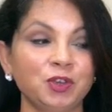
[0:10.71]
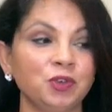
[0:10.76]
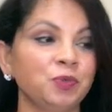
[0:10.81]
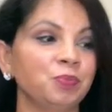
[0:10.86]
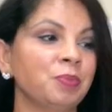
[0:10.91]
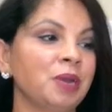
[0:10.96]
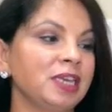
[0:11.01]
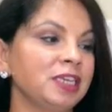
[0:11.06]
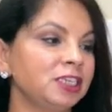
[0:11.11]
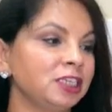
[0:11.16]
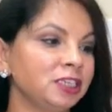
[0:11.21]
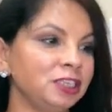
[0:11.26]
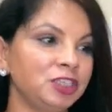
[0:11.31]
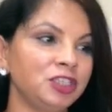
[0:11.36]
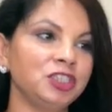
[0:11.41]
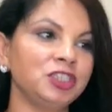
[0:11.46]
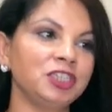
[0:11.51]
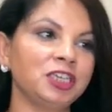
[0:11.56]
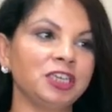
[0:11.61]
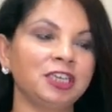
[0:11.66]
you my
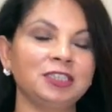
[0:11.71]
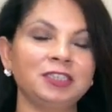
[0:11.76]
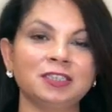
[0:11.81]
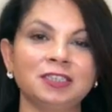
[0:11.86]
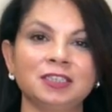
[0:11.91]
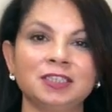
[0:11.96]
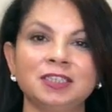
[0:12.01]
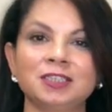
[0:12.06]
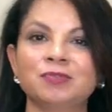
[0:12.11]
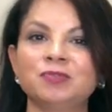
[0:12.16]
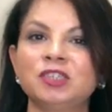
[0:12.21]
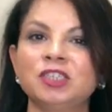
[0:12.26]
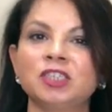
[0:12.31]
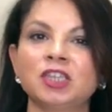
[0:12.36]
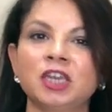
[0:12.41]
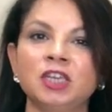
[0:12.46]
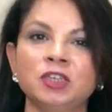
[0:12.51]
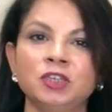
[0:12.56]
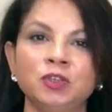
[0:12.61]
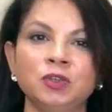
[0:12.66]
kitchen gadgets which
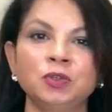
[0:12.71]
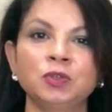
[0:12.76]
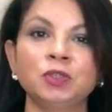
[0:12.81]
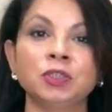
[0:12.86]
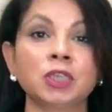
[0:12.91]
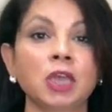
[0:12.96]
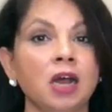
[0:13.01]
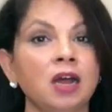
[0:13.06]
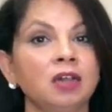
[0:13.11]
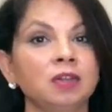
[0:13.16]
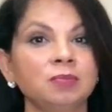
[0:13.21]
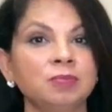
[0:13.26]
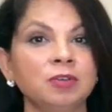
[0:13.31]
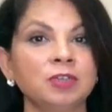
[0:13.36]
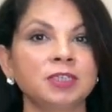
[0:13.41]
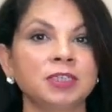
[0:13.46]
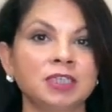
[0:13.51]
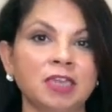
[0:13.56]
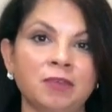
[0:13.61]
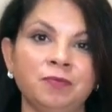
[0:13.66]
I use
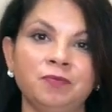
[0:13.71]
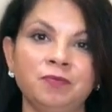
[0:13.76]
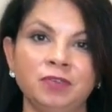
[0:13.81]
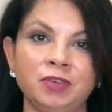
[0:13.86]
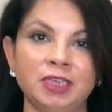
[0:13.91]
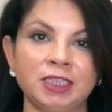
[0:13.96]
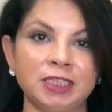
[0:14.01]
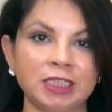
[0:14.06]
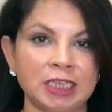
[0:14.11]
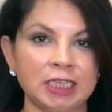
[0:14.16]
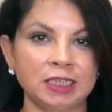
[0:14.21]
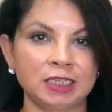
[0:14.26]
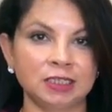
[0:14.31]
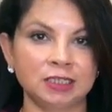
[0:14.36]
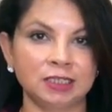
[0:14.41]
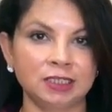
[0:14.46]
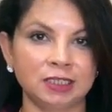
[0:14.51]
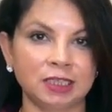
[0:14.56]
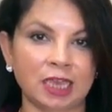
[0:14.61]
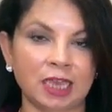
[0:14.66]
almost every
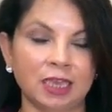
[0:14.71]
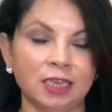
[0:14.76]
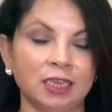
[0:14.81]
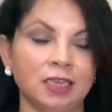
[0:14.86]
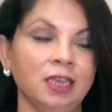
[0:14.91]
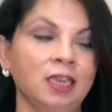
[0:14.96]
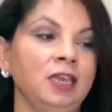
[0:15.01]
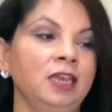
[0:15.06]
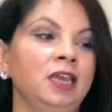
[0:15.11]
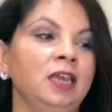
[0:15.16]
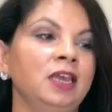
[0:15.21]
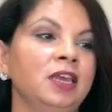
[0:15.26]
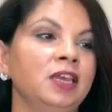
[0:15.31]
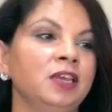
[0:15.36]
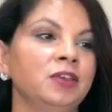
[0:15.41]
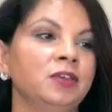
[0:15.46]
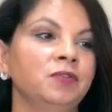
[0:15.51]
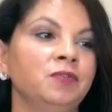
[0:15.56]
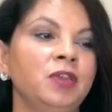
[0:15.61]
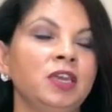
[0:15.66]
single day.
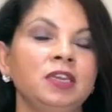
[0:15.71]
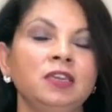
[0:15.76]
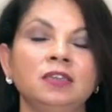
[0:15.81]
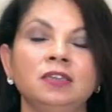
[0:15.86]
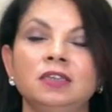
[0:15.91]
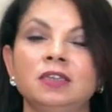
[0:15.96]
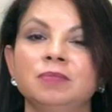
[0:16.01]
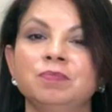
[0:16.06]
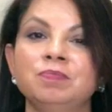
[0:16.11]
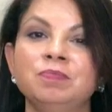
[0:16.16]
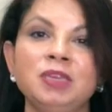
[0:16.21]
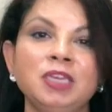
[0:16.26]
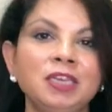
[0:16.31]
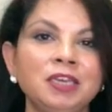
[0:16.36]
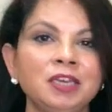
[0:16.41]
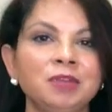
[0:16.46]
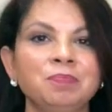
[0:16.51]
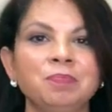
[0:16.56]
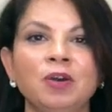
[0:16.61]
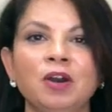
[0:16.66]
When
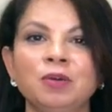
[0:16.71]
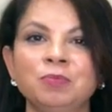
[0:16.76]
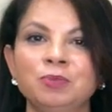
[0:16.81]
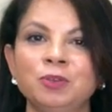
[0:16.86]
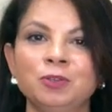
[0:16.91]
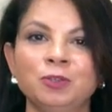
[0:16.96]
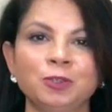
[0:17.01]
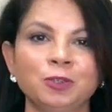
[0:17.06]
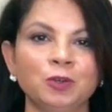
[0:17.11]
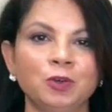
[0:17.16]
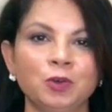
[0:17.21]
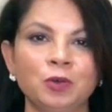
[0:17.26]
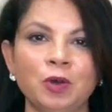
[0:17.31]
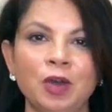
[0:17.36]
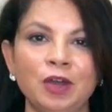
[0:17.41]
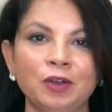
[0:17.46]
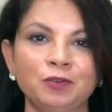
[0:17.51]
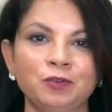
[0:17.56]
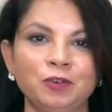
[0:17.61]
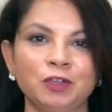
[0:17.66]
me and mom used to go
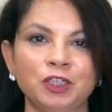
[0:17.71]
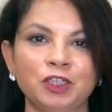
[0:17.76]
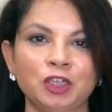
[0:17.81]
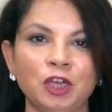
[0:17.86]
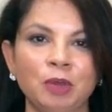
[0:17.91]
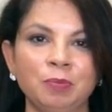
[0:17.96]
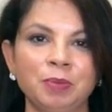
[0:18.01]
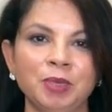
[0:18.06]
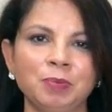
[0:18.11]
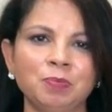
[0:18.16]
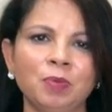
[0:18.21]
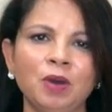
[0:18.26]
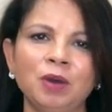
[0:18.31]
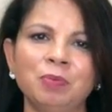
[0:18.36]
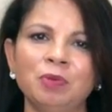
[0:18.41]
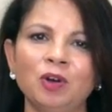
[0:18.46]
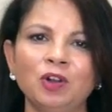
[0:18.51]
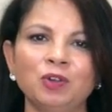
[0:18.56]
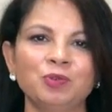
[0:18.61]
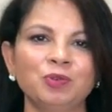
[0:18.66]
out for shopping,
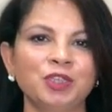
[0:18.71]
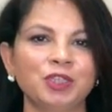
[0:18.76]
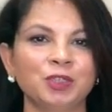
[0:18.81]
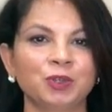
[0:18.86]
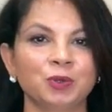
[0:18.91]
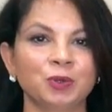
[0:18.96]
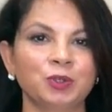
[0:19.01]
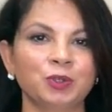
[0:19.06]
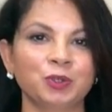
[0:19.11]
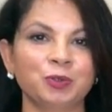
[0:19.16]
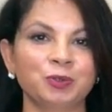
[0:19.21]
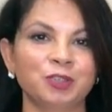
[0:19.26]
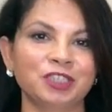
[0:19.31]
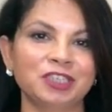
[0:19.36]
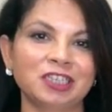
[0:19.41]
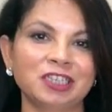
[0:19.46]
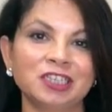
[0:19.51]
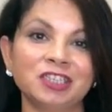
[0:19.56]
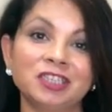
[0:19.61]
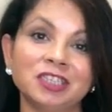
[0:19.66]
mom always go toward
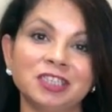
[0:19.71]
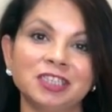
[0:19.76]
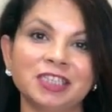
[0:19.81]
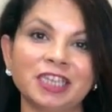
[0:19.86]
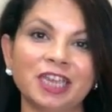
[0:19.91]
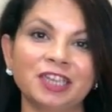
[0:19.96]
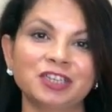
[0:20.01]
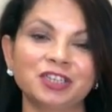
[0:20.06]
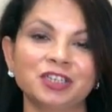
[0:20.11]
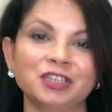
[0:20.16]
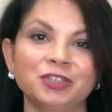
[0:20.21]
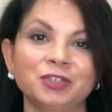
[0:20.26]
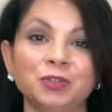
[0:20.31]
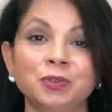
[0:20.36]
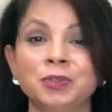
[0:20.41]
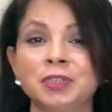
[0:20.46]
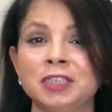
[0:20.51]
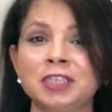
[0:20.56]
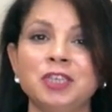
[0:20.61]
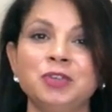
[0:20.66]
the kitchen section
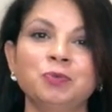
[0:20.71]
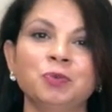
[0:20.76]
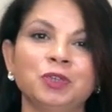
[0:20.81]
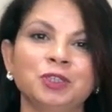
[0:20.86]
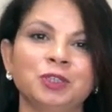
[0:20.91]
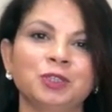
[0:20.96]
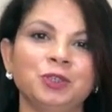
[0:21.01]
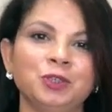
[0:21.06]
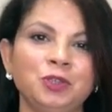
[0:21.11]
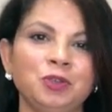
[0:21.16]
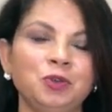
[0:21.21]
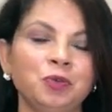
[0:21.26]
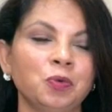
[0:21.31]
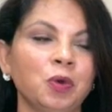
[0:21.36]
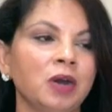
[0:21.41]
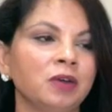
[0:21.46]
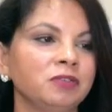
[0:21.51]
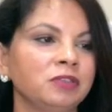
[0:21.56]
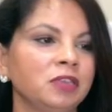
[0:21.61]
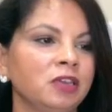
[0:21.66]
to see what's
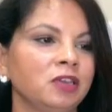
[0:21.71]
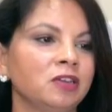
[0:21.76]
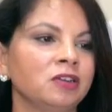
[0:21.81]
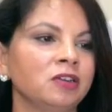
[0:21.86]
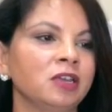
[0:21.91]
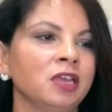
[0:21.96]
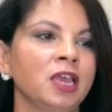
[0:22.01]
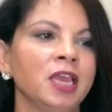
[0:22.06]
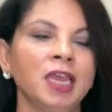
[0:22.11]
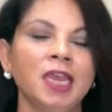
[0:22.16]
new out there.